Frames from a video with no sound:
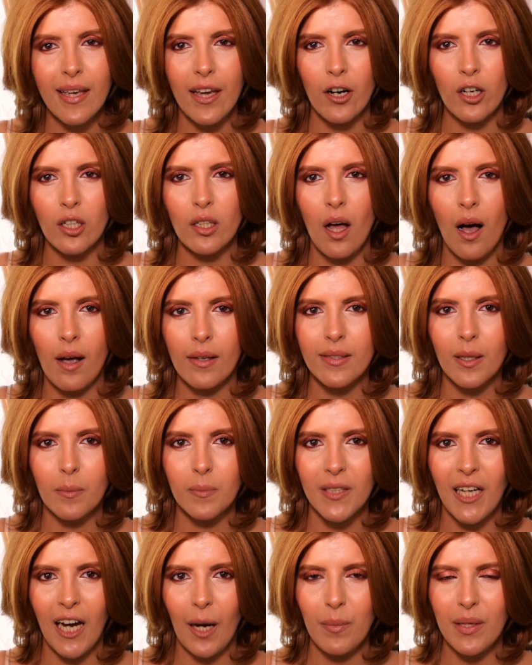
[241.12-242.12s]
hair loss
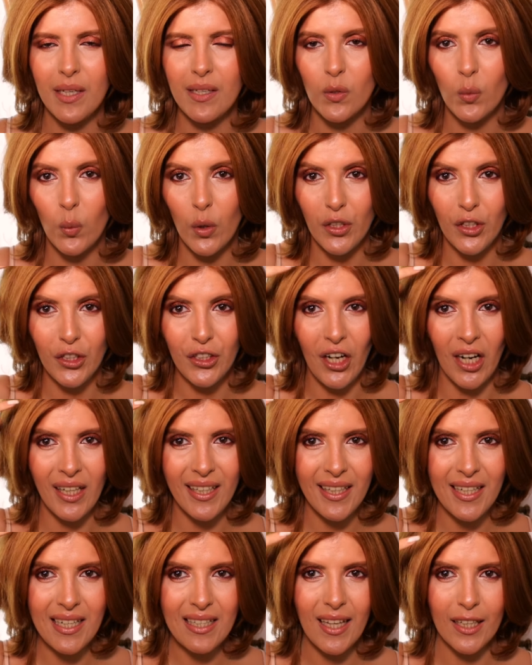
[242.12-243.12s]
sometimes is when you're not
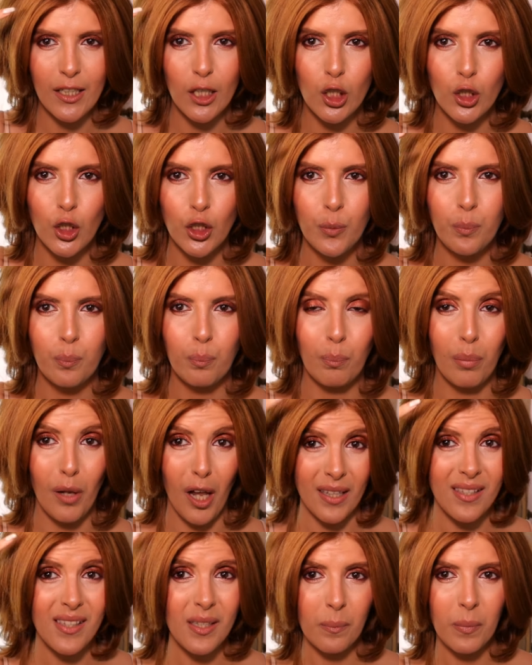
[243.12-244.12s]
getting like a good
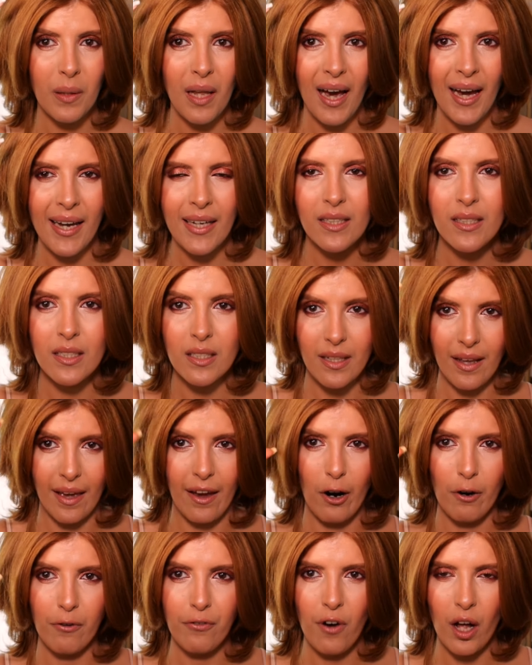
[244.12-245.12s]
blood supply to the
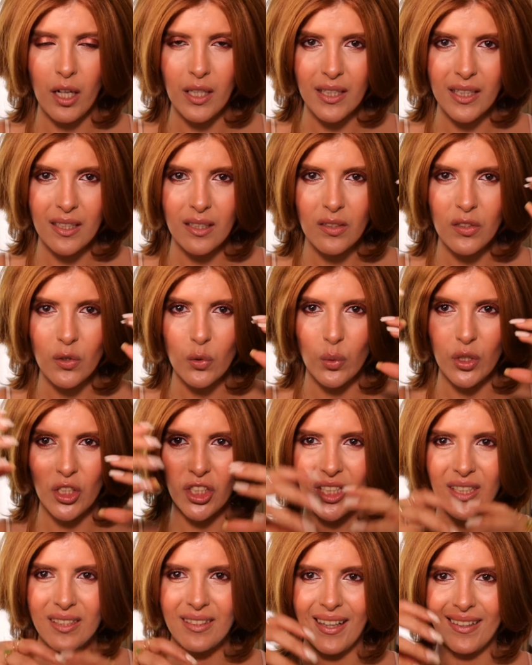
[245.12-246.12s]
hair follicles,
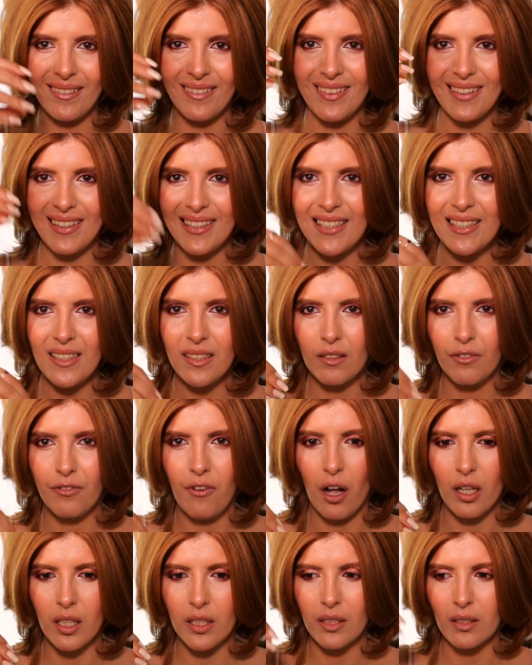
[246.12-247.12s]
which can then lead to the
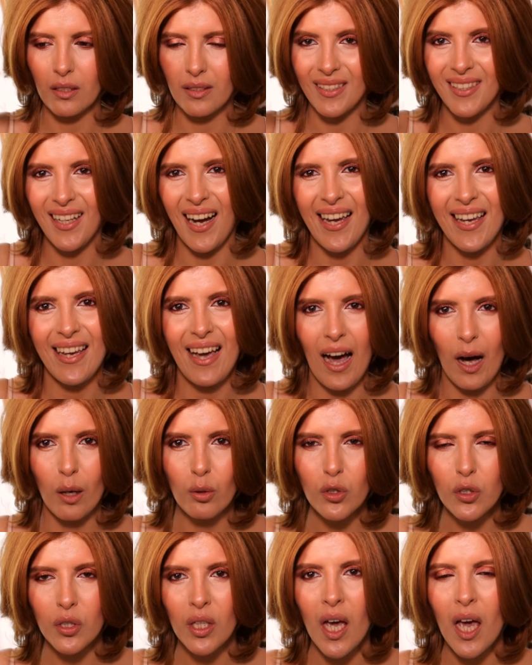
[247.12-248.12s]
follicles dying
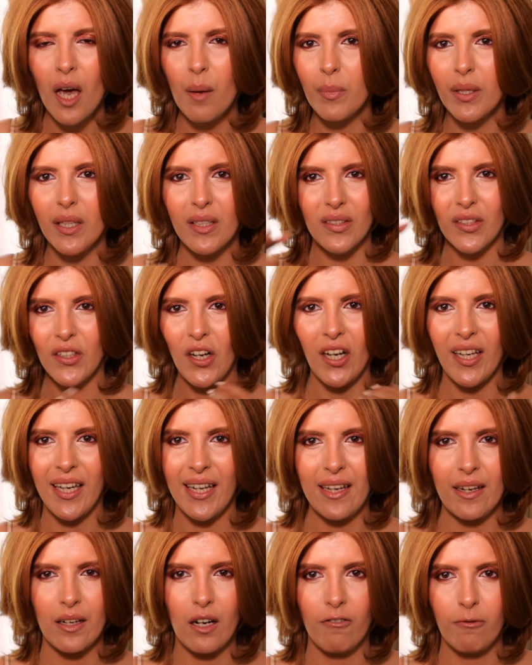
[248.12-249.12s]
out because they're not
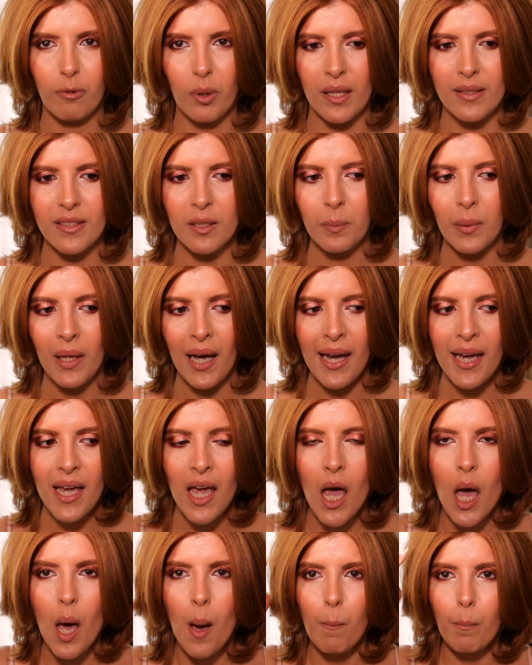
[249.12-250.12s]
getting enough blood supply.
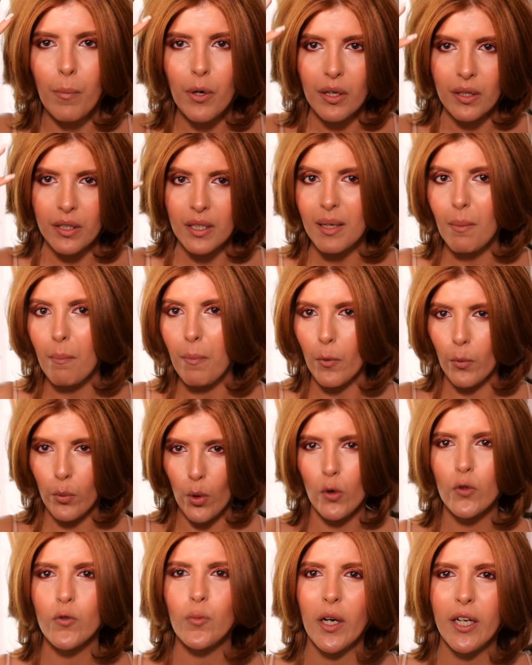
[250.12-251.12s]
But
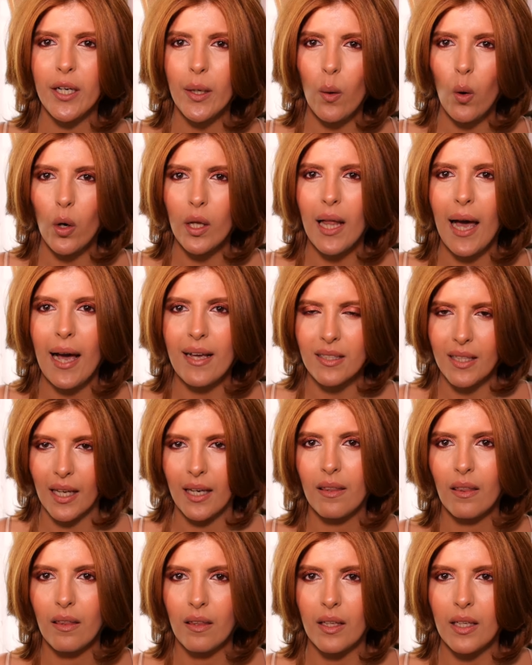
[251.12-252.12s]
rosemary oil has
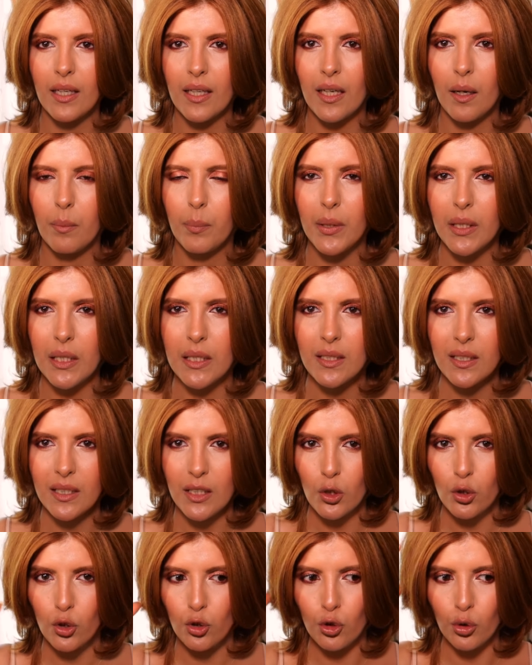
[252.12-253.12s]
like the
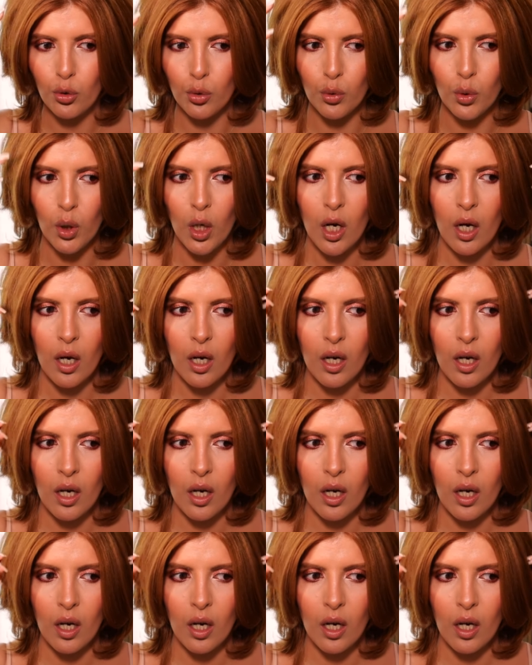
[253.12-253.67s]
ability to